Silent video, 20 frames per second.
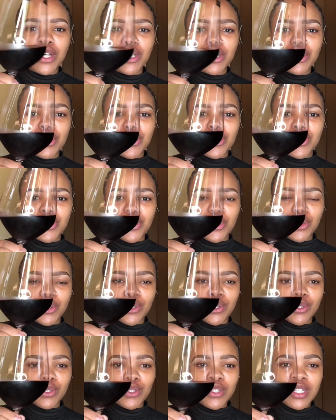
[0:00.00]

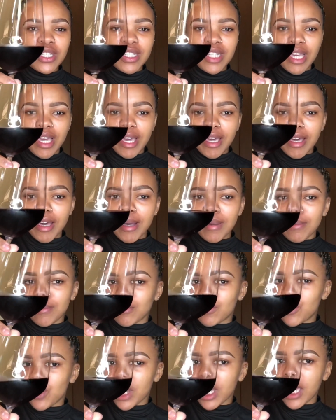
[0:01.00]
So today I'm
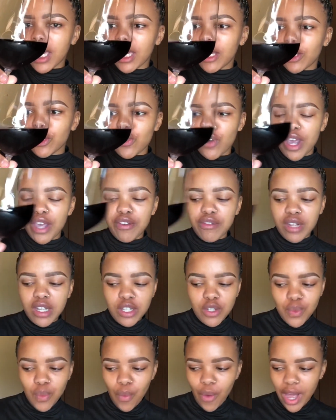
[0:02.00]
drinking dry red
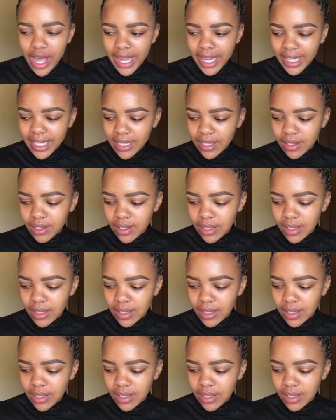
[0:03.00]
wine.